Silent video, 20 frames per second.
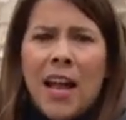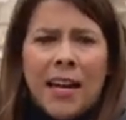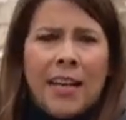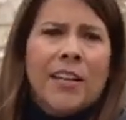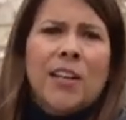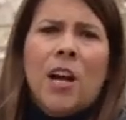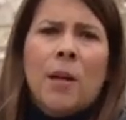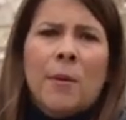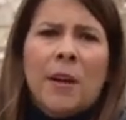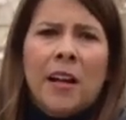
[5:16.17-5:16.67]

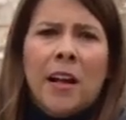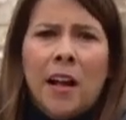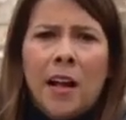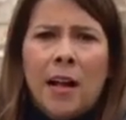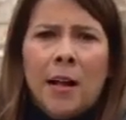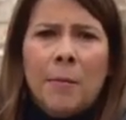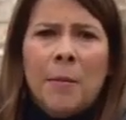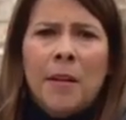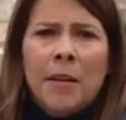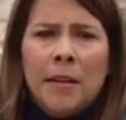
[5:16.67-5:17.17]
economic
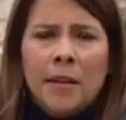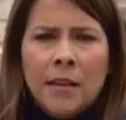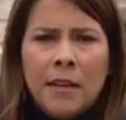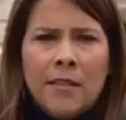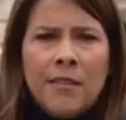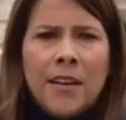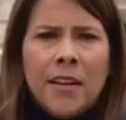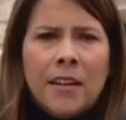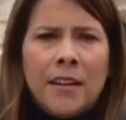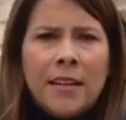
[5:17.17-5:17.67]
hub
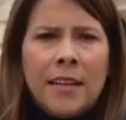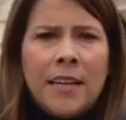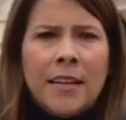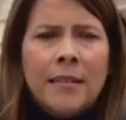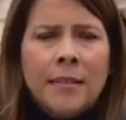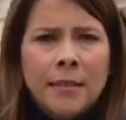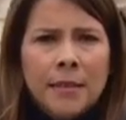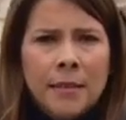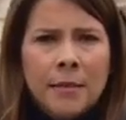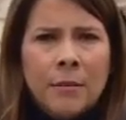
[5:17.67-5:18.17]
of
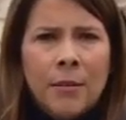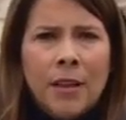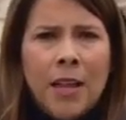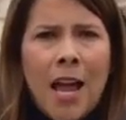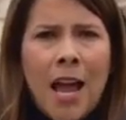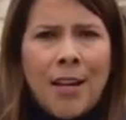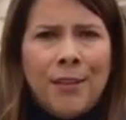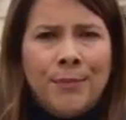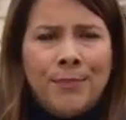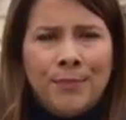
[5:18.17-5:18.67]
Italy,
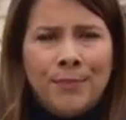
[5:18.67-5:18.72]
Milan.